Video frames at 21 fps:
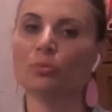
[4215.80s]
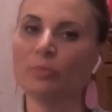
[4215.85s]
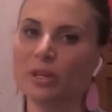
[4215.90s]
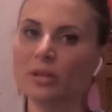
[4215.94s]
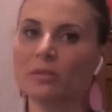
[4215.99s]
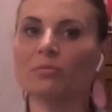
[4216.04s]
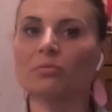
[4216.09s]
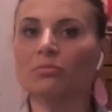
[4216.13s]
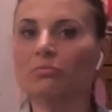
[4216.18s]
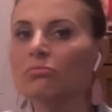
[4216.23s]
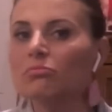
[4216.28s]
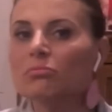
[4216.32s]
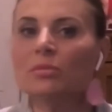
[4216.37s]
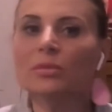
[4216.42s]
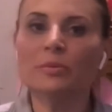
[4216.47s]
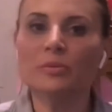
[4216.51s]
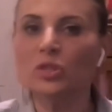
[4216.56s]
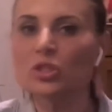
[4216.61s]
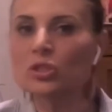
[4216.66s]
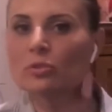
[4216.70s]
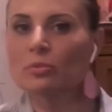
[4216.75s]
Assuming
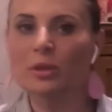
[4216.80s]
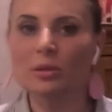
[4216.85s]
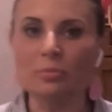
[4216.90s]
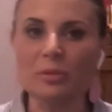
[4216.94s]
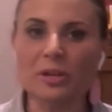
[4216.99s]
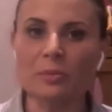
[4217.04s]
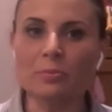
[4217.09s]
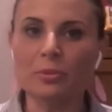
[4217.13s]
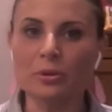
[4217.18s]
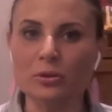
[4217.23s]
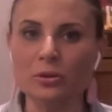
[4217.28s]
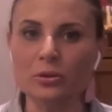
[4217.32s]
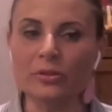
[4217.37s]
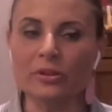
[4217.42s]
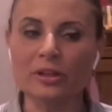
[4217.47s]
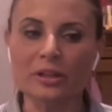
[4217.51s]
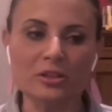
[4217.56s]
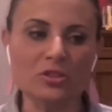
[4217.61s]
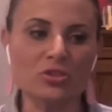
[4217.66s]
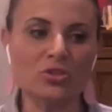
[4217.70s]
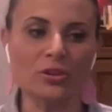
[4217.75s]

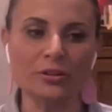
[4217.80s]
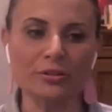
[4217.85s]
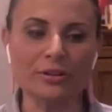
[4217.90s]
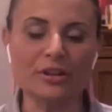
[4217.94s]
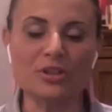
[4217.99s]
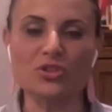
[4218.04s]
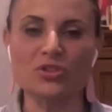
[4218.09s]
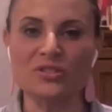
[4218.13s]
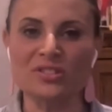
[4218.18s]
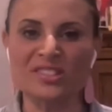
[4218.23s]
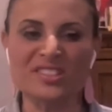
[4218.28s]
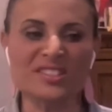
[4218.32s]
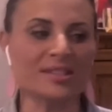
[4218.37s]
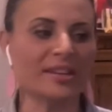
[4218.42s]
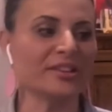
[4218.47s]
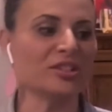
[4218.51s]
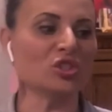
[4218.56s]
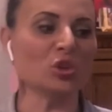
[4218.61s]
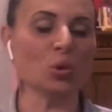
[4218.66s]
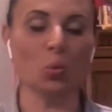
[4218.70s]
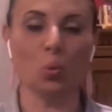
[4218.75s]
people, the next generations,
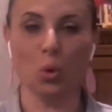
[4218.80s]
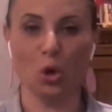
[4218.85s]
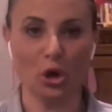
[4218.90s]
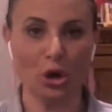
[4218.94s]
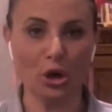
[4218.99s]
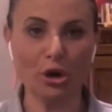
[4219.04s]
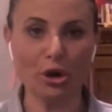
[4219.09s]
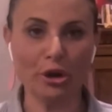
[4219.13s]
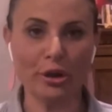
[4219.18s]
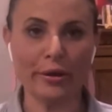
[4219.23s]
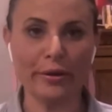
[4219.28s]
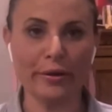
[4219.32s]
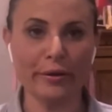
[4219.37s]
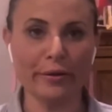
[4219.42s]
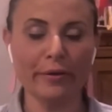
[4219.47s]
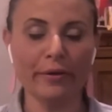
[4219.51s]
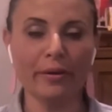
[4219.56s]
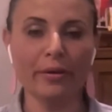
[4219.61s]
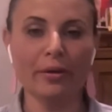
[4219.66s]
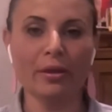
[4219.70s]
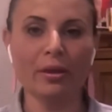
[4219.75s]
decide to work,
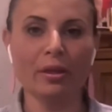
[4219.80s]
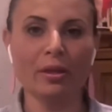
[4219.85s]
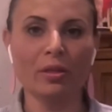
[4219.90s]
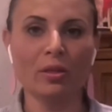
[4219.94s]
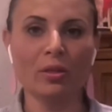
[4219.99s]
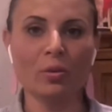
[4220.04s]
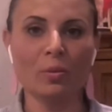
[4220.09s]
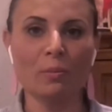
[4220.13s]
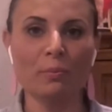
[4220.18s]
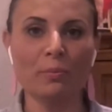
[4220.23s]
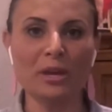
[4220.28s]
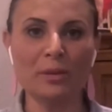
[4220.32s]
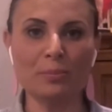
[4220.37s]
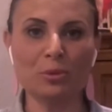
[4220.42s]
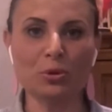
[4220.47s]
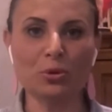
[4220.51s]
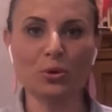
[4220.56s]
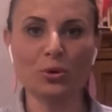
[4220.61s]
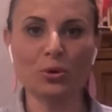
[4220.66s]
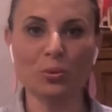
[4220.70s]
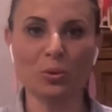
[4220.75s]

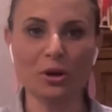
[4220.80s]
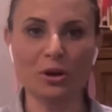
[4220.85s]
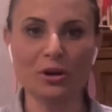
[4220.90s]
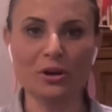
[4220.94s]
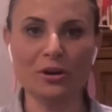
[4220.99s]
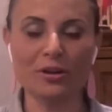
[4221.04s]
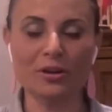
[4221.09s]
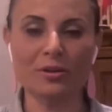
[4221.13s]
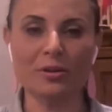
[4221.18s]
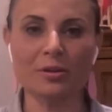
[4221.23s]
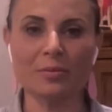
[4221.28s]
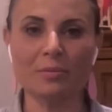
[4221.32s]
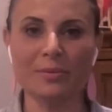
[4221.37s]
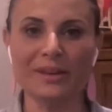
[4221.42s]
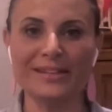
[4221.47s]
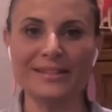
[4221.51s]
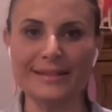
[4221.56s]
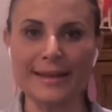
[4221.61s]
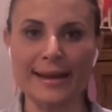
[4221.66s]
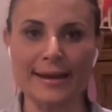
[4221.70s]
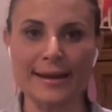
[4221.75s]
people who work
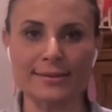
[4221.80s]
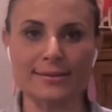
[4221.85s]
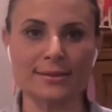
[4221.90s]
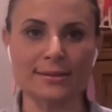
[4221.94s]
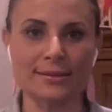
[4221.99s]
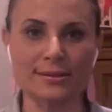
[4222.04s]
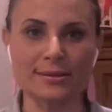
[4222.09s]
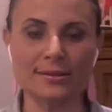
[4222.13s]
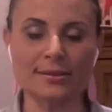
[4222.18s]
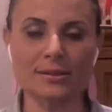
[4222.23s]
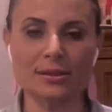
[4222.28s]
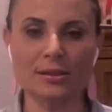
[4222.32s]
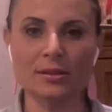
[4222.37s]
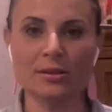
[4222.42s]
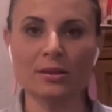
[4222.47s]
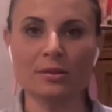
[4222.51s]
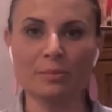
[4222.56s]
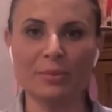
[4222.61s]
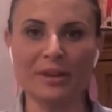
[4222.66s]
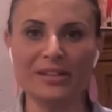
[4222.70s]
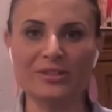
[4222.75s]
pay
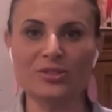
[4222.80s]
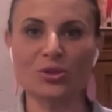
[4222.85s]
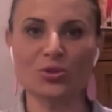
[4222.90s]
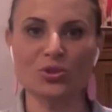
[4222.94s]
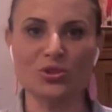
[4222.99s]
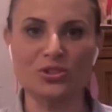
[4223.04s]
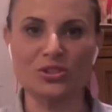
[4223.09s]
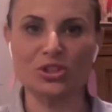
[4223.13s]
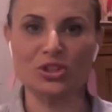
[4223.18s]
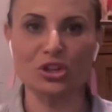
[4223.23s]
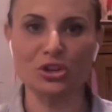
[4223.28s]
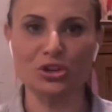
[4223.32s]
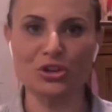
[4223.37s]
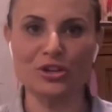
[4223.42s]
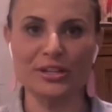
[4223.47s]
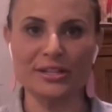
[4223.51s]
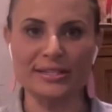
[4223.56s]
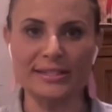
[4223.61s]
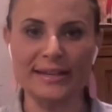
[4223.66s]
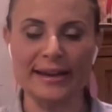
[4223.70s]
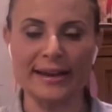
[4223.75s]
taxes, pay Social
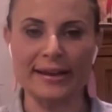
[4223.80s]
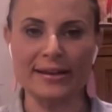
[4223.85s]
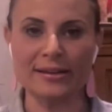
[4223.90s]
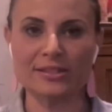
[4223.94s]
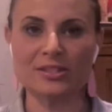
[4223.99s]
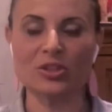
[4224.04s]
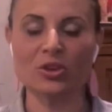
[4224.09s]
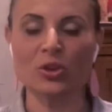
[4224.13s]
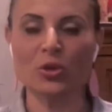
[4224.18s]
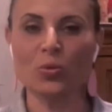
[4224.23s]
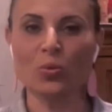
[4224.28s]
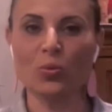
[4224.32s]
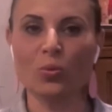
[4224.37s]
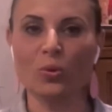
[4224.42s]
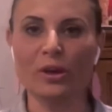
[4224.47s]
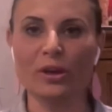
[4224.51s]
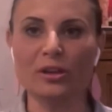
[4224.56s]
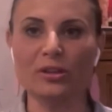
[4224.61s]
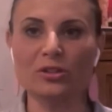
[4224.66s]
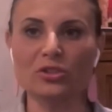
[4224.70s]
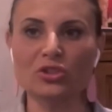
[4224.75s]
Security tax,
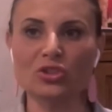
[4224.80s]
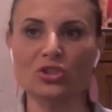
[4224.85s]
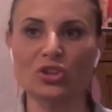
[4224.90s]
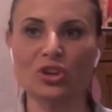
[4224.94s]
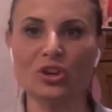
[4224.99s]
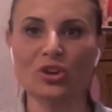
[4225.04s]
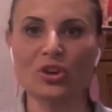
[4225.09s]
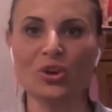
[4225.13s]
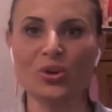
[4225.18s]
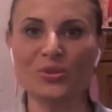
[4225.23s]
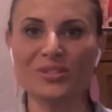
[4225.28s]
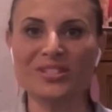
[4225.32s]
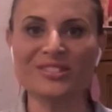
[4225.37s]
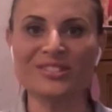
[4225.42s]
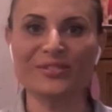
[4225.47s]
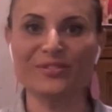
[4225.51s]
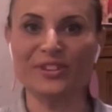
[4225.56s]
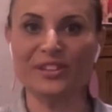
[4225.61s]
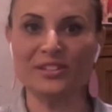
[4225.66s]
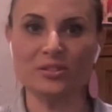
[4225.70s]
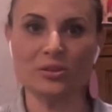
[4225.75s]
which
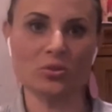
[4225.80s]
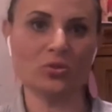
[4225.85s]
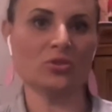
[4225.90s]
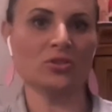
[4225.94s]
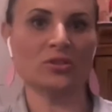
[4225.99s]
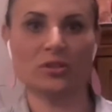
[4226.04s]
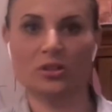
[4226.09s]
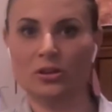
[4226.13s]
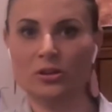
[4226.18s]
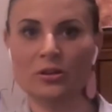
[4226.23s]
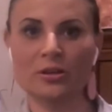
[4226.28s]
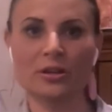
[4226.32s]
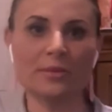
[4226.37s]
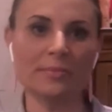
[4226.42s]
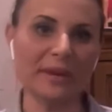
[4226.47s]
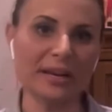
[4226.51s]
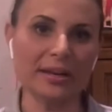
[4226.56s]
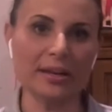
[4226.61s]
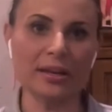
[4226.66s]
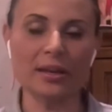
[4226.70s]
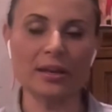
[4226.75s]
goes into fund Social
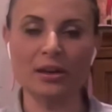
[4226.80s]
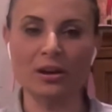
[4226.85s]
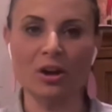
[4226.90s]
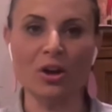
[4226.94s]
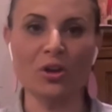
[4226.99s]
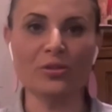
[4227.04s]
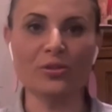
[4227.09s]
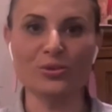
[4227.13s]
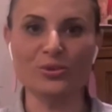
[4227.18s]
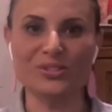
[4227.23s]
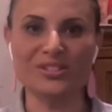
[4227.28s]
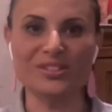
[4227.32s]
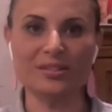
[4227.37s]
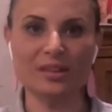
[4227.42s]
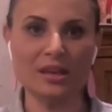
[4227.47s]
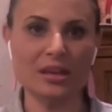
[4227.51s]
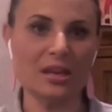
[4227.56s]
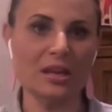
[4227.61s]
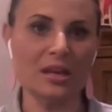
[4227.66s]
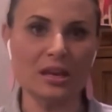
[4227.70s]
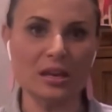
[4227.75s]
Security, Medicaid, all
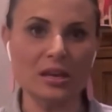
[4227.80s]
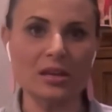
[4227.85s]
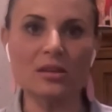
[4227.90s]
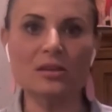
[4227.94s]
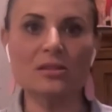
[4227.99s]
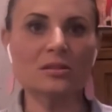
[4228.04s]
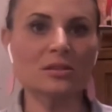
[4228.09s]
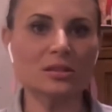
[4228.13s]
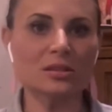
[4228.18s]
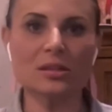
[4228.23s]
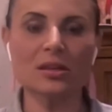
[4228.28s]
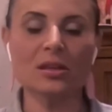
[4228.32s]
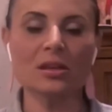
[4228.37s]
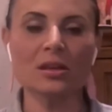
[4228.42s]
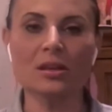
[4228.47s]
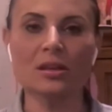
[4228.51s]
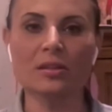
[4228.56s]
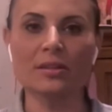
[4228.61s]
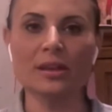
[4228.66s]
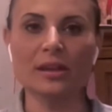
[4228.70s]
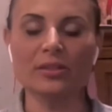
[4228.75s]
those things
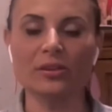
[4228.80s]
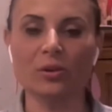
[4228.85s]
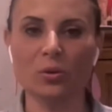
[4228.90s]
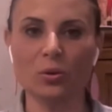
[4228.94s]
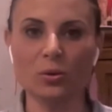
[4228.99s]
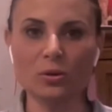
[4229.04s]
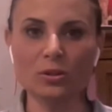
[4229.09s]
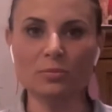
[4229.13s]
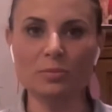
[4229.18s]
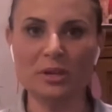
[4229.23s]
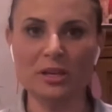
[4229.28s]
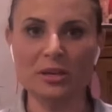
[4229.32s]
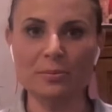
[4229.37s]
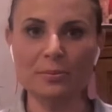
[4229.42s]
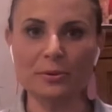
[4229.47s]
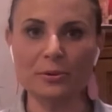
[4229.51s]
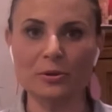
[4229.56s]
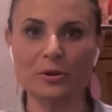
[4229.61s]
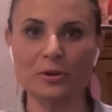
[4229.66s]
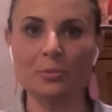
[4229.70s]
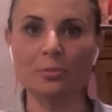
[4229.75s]
that the old
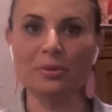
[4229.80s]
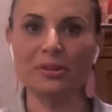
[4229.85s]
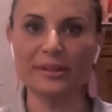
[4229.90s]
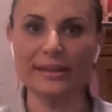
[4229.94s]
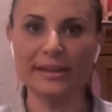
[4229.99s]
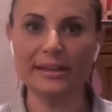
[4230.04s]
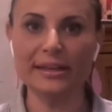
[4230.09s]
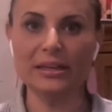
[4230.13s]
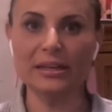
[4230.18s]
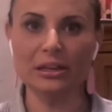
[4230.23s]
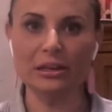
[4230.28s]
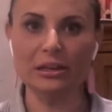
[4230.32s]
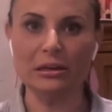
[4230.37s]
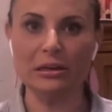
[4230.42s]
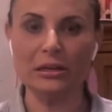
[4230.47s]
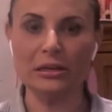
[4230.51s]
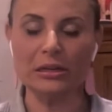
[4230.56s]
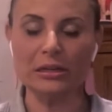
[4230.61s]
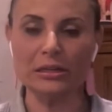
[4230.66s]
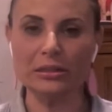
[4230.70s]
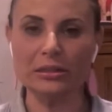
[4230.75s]
people are
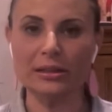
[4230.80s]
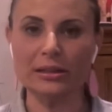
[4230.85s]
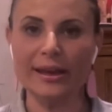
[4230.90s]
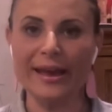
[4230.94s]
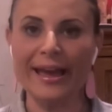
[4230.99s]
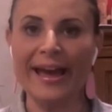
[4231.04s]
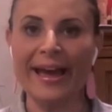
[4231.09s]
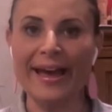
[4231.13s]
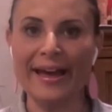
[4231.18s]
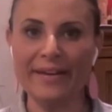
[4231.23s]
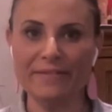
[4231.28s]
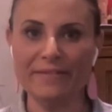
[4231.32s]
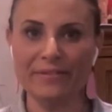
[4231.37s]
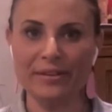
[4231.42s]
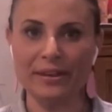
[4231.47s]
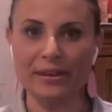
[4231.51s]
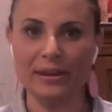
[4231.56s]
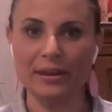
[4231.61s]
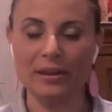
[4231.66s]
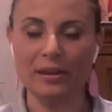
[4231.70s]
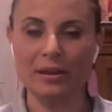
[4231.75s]
planning on
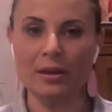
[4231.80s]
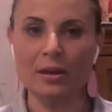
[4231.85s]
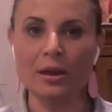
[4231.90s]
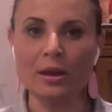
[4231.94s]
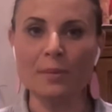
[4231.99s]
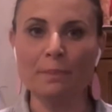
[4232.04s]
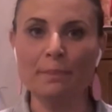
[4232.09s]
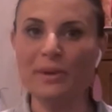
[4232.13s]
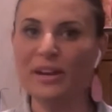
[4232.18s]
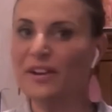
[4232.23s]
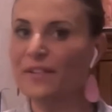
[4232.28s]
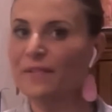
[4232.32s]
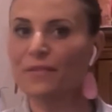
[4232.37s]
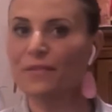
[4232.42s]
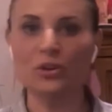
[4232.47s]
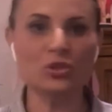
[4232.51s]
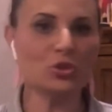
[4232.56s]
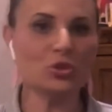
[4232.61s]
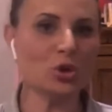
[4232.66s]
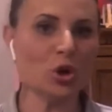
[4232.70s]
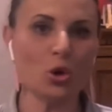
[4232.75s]
having. But
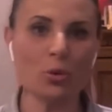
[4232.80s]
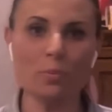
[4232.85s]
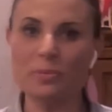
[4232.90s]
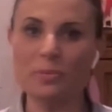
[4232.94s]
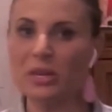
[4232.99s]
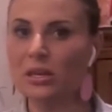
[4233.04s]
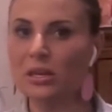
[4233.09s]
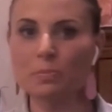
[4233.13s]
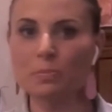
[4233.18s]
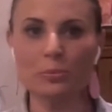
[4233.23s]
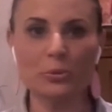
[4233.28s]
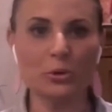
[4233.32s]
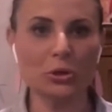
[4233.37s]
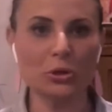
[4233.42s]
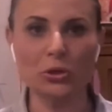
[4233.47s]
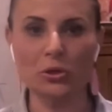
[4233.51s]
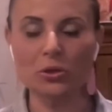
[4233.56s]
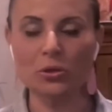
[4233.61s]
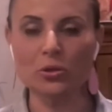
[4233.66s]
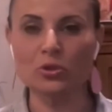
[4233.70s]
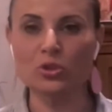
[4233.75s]
if there's no
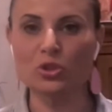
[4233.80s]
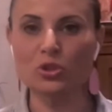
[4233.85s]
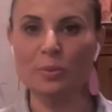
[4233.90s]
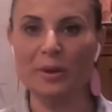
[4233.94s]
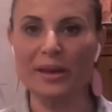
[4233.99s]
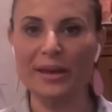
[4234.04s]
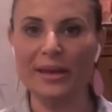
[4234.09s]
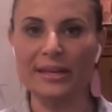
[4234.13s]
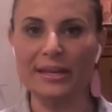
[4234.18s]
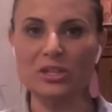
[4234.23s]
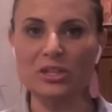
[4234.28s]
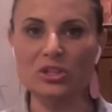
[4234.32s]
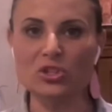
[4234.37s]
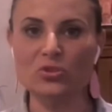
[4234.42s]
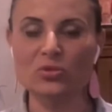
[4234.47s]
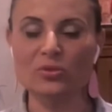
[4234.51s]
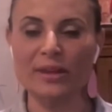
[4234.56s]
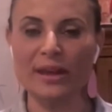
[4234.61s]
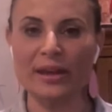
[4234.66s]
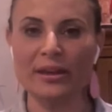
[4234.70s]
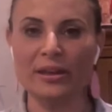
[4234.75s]
people to pay
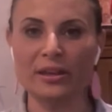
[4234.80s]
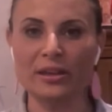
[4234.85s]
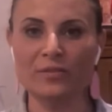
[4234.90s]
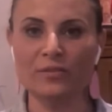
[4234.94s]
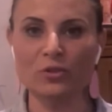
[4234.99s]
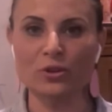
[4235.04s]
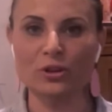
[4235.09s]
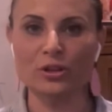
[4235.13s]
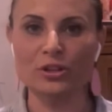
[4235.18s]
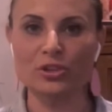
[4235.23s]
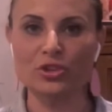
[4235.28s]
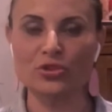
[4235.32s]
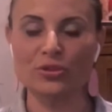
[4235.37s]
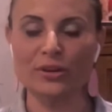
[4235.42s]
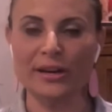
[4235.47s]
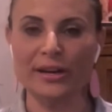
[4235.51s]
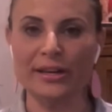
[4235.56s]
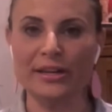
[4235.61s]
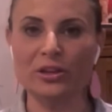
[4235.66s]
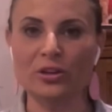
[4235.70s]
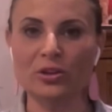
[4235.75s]
into that
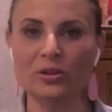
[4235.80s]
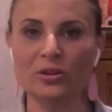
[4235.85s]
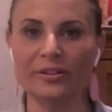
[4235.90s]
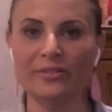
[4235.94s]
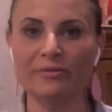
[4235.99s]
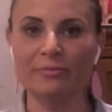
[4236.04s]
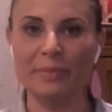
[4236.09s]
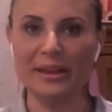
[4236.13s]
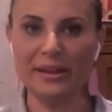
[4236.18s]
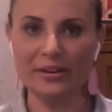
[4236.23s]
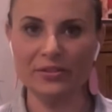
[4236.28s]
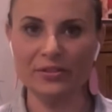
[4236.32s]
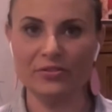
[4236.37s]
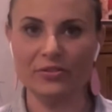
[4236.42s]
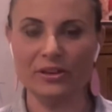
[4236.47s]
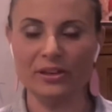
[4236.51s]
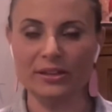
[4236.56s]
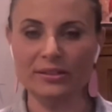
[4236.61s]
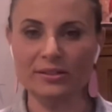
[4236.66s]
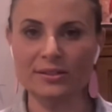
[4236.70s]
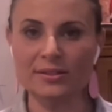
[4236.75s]
inverted triangle of
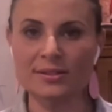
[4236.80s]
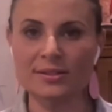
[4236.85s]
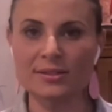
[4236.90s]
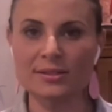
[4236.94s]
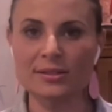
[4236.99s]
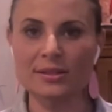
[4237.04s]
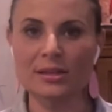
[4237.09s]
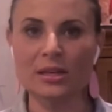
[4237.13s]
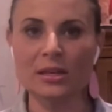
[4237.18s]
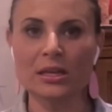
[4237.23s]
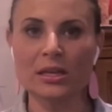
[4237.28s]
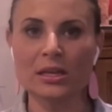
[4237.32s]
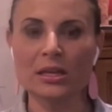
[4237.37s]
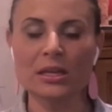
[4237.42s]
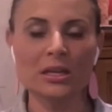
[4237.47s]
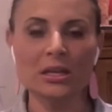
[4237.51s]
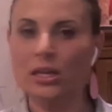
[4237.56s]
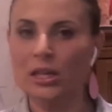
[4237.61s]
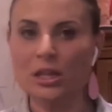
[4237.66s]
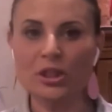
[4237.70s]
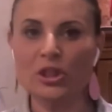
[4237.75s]
benefits,
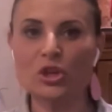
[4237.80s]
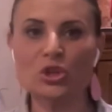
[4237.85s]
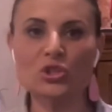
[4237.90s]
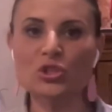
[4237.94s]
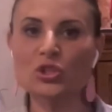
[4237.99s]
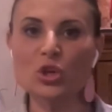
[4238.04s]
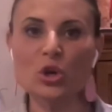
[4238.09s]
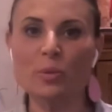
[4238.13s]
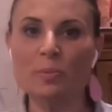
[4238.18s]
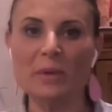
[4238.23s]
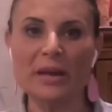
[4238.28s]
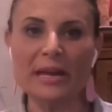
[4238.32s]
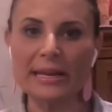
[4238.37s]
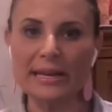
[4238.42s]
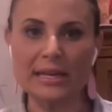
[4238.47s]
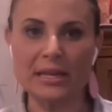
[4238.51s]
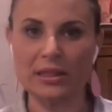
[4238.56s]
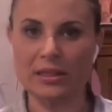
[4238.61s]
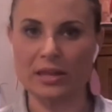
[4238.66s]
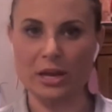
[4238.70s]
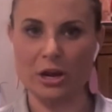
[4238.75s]
there's no
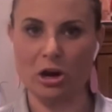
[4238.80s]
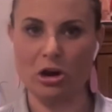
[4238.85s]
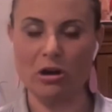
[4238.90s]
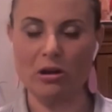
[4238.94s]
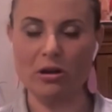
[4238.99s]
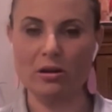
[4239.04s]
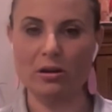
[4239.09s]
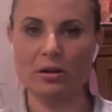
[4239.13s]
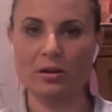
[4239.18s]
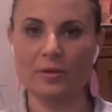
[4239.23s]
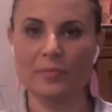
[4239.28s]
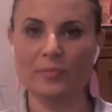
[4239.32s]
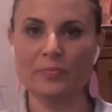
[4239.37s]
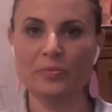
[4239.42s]
money there.